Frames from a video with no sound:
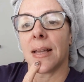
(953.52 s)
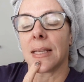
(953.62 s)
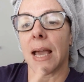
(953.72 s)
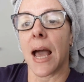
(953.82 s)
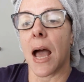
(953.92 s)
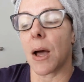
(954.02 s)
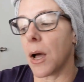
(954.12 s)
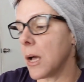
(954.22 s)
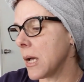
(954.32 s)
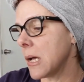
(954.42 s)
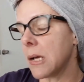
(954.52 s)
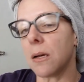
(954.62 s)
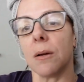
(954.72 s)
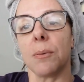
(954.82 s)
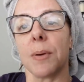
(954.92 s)

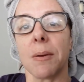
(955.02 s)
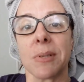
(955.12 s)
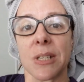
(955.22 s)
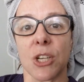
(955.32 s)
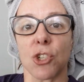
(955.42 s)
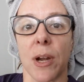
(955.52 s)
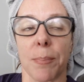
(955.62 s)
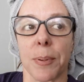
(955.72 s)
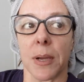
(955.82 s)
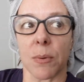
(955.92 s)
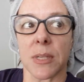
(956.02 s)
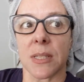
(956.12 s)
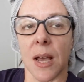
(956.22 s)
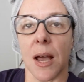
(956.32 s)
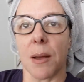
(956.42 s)
Yeah, it was a good trip. It
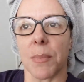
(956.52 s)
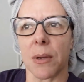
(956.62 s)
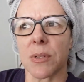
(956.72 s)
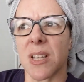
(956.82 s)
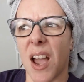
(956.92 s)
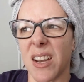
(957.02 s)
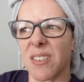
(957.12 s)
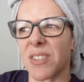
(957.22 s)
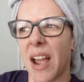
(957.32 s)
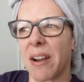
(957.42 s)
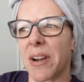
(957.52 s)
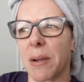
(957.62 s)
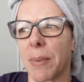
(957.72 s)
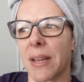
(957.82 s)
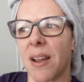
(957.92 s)
was kind of
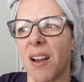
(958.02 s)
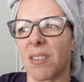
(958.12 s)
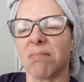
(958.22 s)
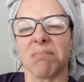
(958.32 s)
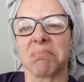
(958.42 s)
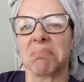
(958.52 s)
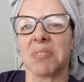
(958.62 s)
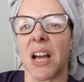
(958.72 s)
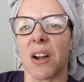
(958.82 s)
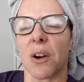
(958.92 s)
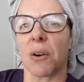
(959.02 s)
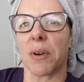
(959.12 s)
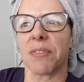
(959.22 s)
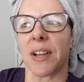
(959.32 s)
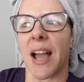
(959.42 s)
tiring, but not
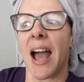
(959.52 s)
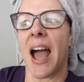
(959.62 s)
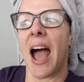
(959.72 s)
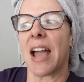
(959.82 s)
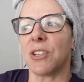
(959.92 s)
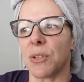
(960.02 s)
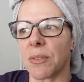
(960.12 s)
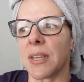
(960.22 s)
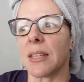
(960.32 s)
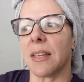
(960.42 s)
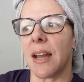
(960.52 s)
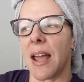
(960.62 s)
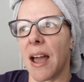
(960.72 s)
horrific. I do think that I